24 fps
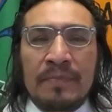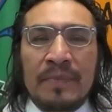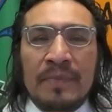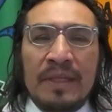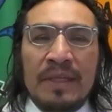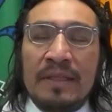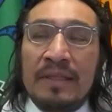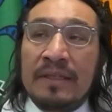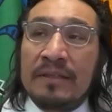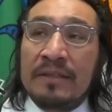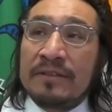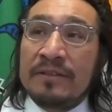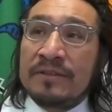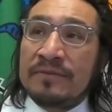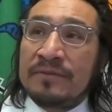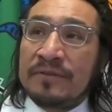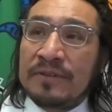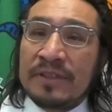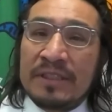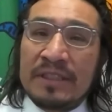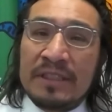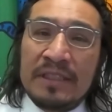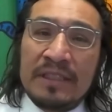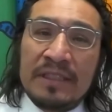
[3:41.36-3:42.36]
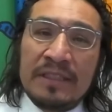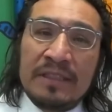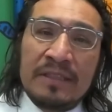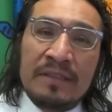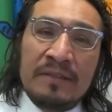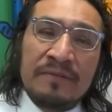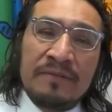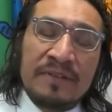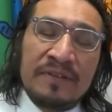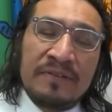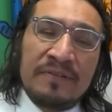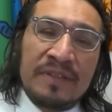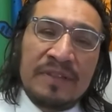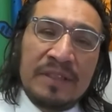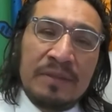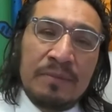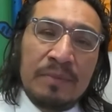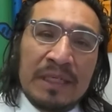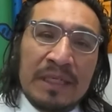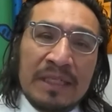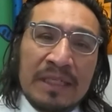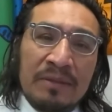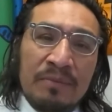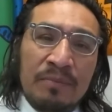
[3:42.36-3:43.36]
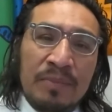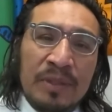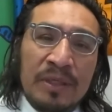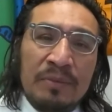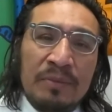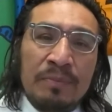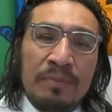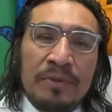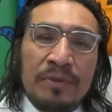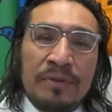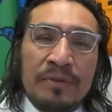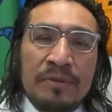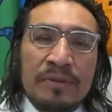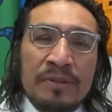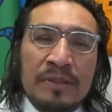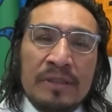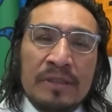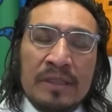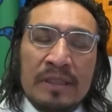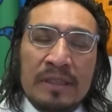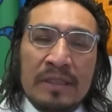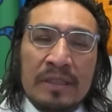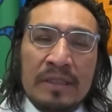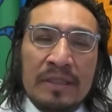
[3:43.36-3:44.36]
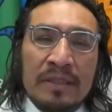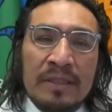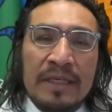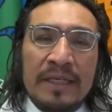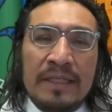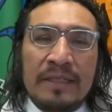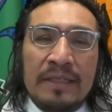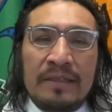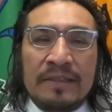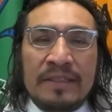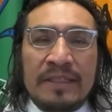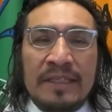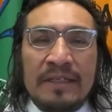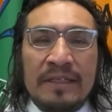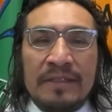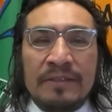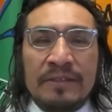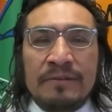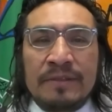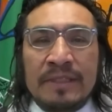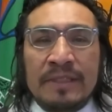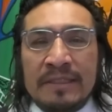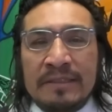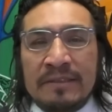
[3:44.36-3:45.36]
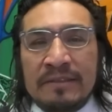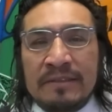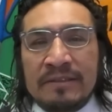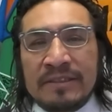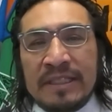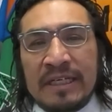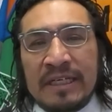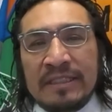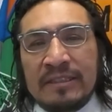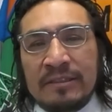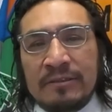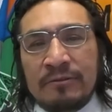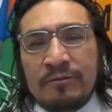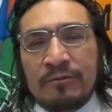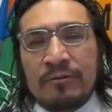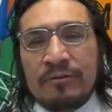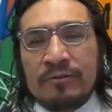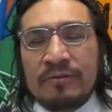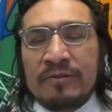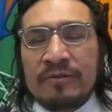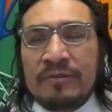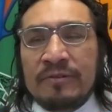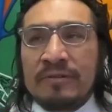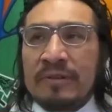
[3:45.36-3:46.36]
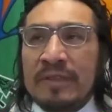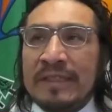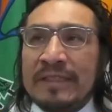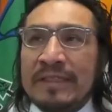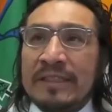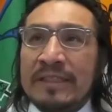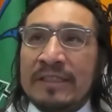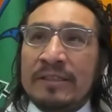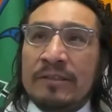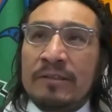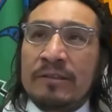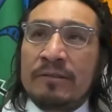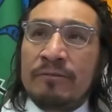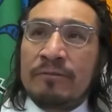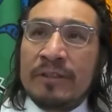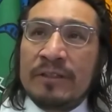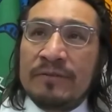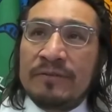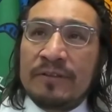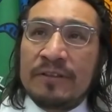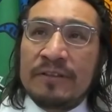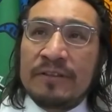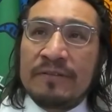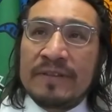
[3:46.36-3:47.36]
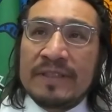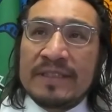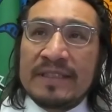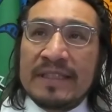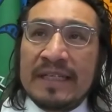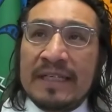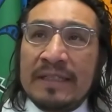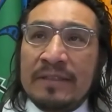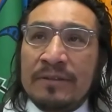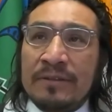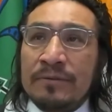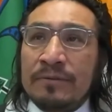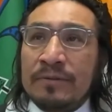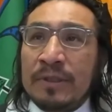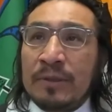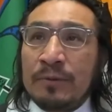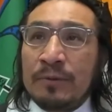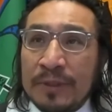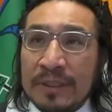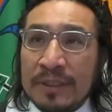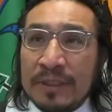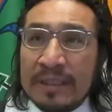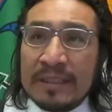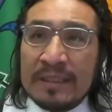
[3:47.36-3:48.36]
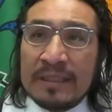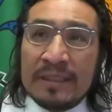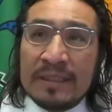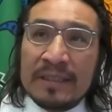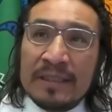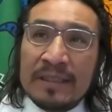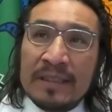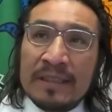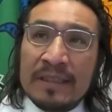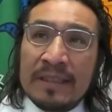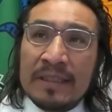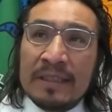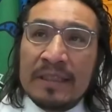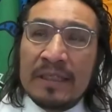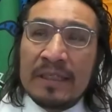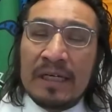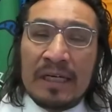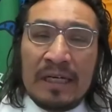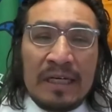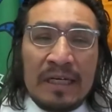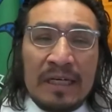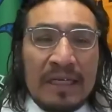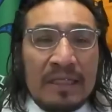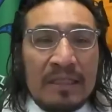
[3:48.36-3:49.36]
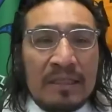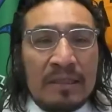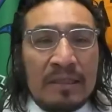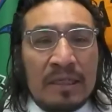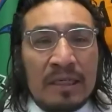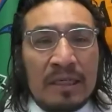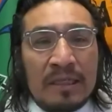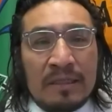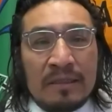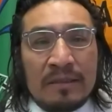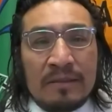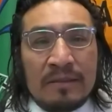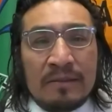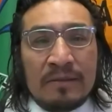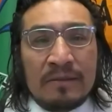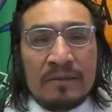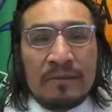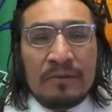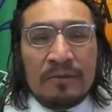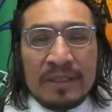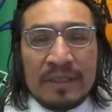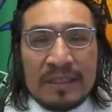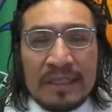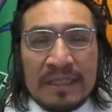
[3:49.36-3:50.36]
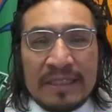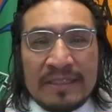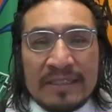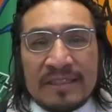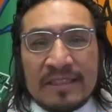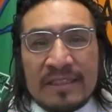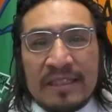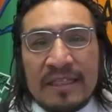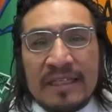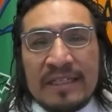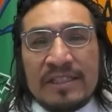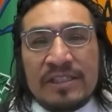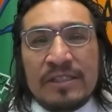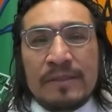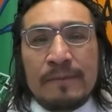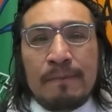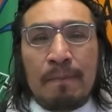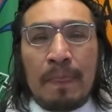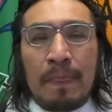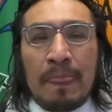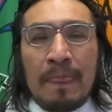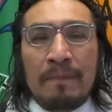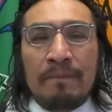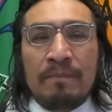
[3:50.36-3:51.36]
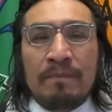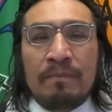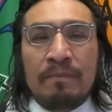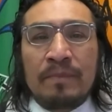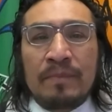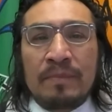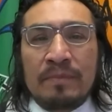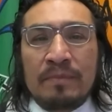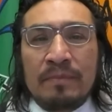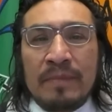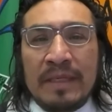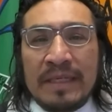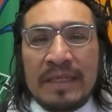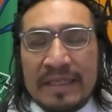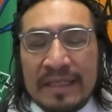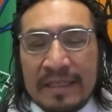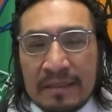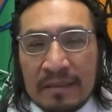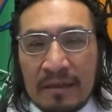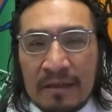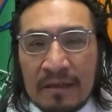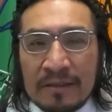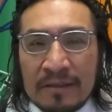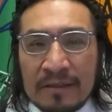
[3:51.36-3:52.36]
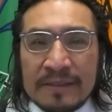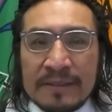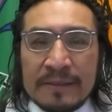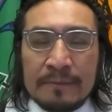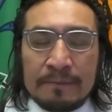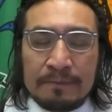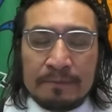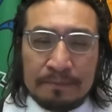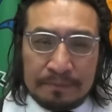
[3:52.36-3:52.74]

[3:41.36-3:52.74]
and there's 15 million people in Ontario, and there's 124 of us that do the work and doing legislation, making laws,